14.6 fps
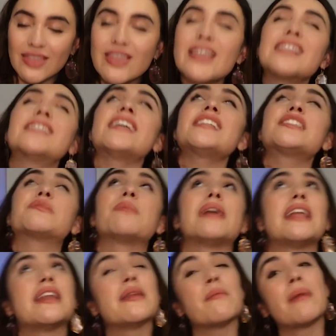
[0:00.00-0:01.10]
This has
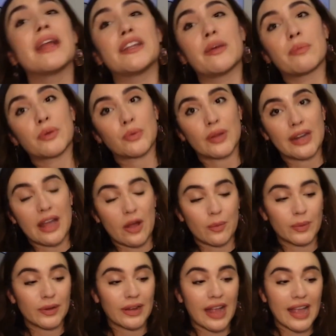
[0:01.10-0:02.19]
been my number one
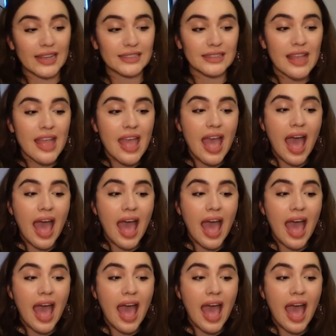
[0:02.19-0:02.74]
helper, guys.